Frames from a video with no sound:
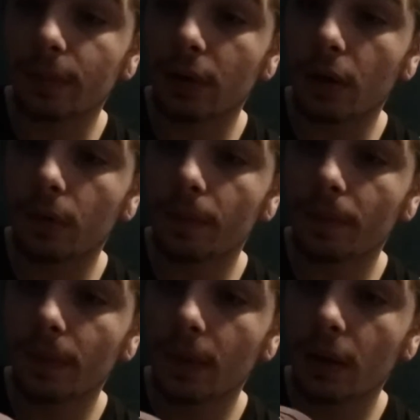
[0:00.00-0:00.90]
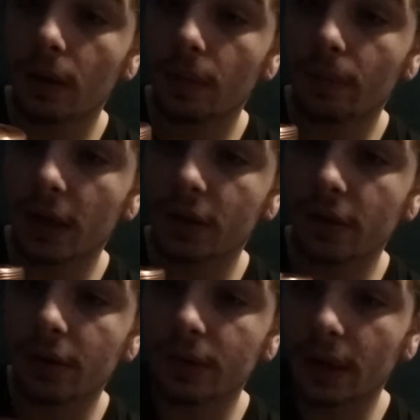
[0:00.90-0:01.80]
a pro. Make
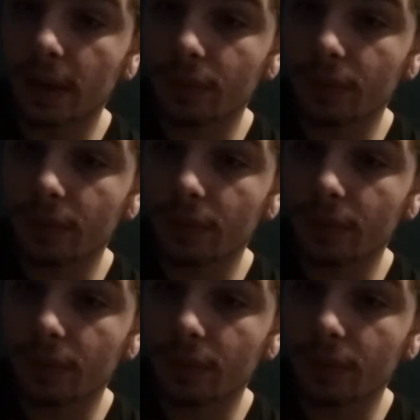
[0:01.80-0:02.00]
sure you're using a